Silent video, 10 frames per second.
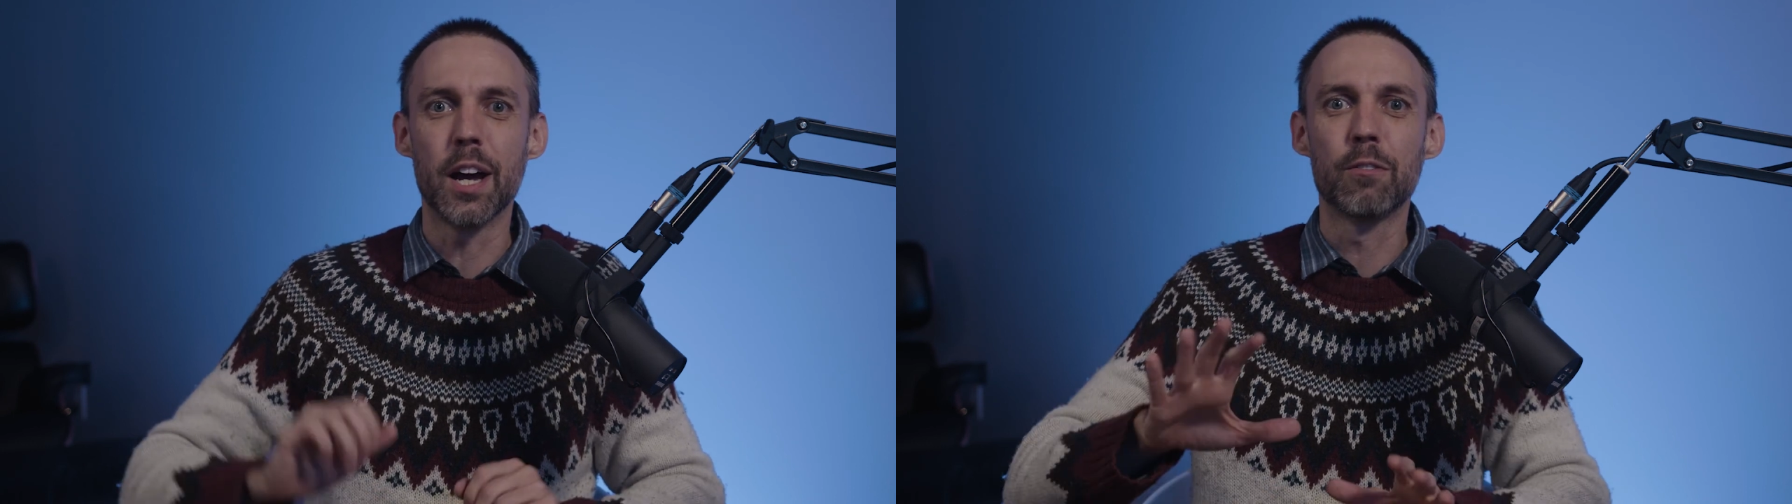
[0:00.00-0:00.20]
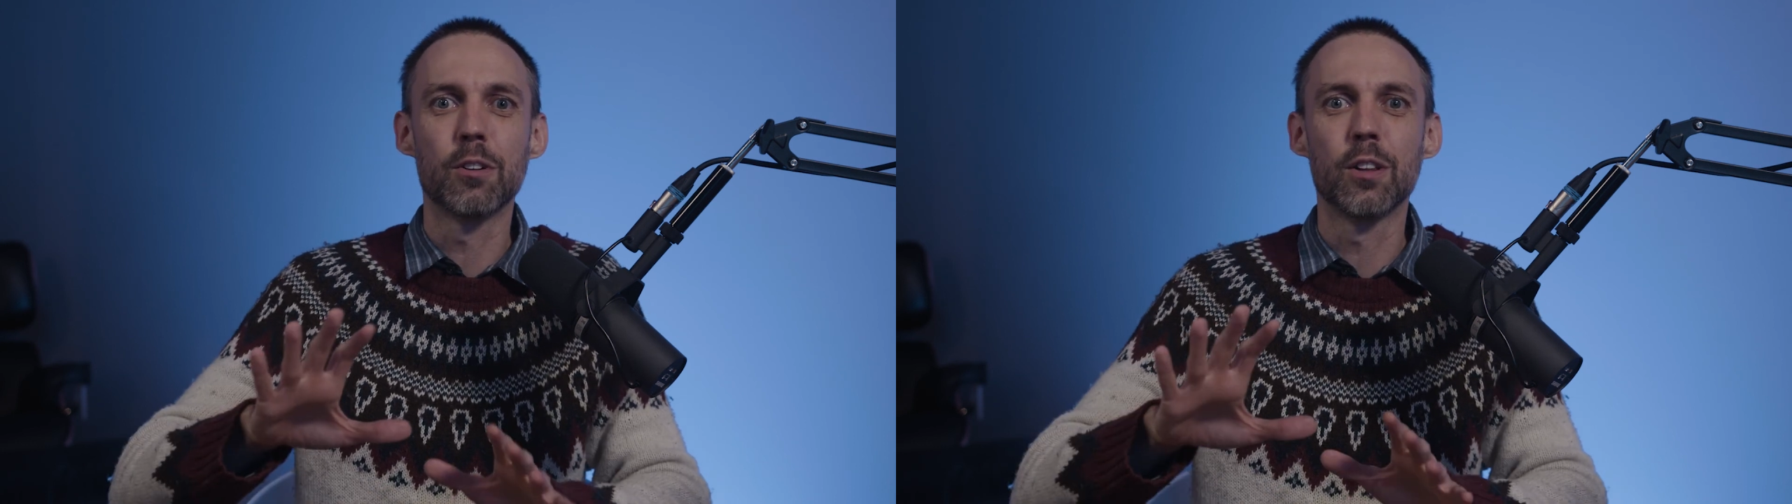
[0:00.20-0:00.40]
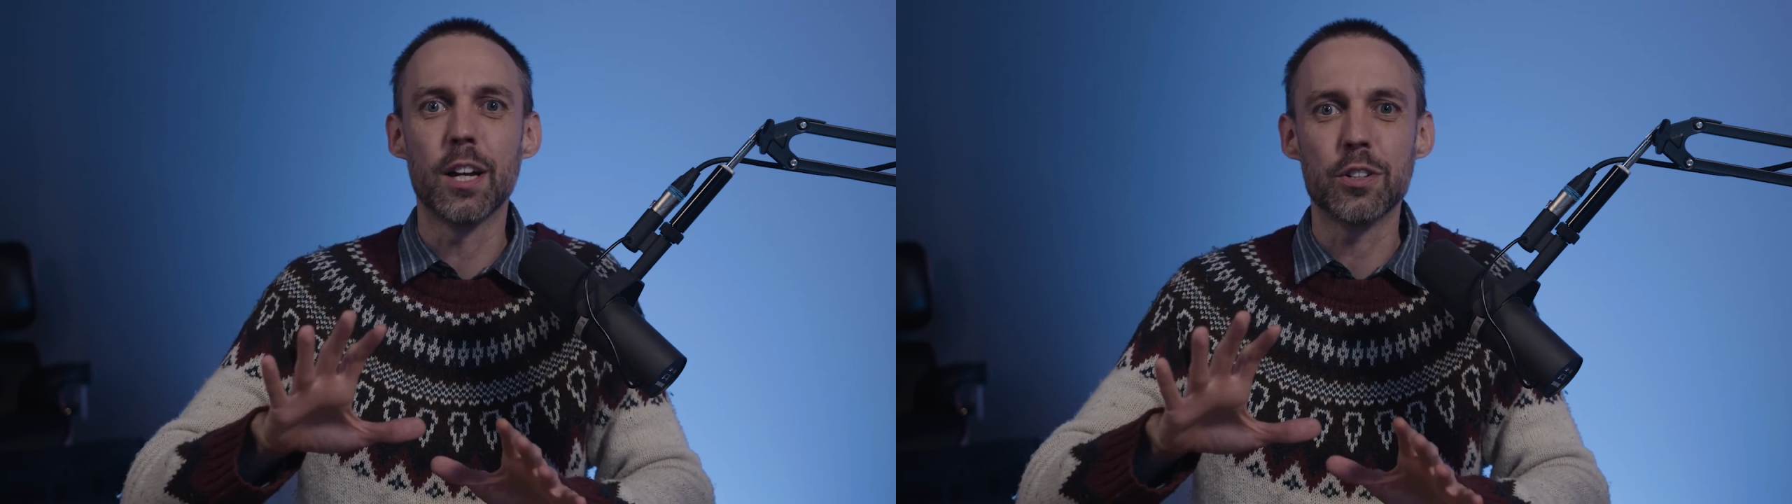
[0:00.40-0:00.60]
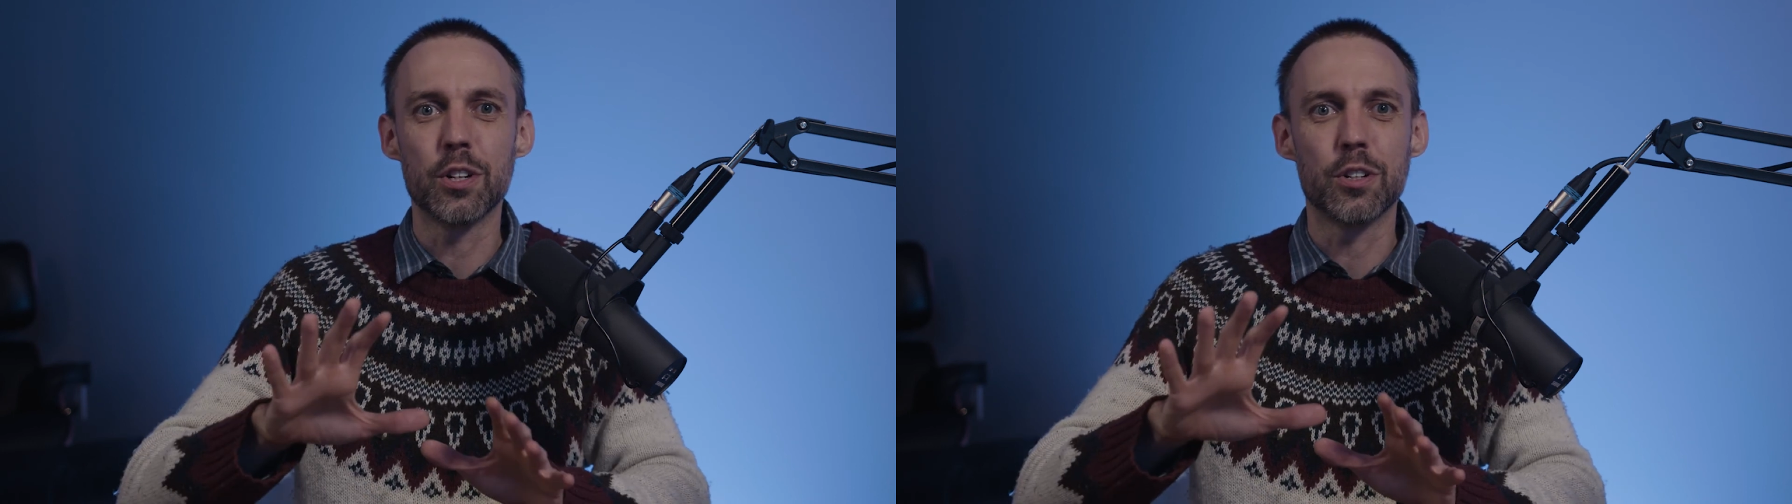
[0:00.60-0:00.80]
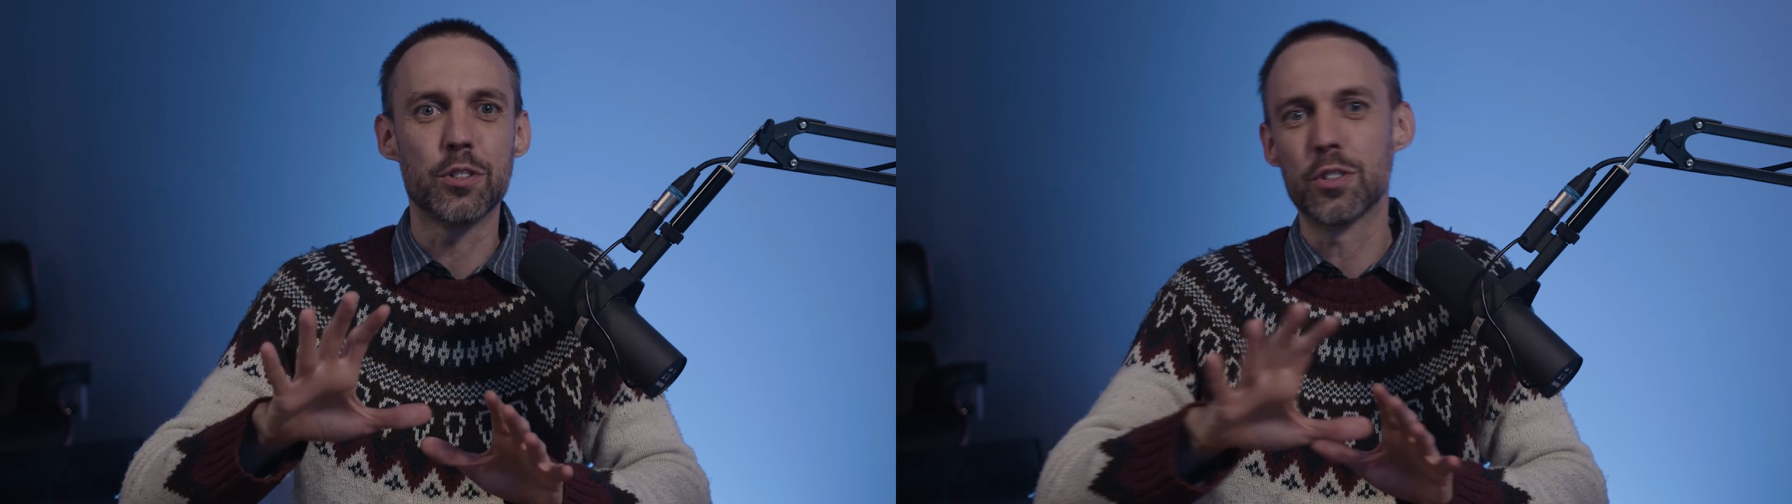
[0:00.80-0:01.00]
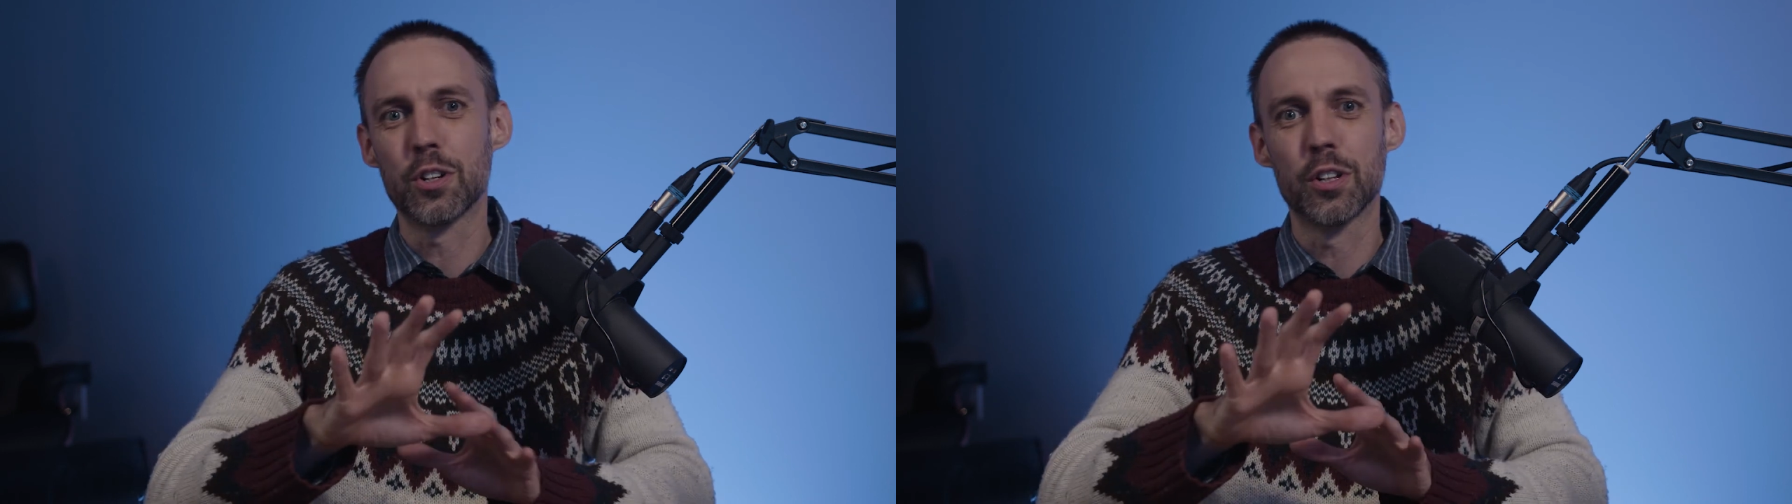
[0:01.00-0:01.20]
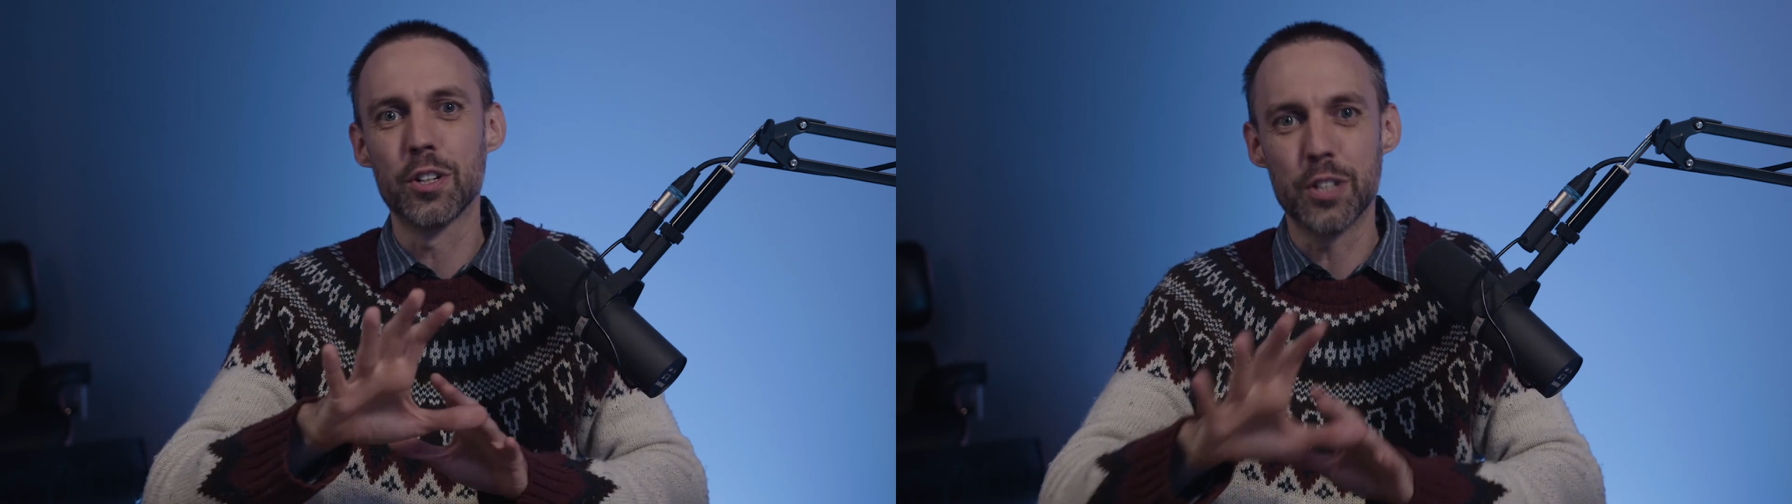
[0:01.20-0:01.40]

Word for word: ever less austerely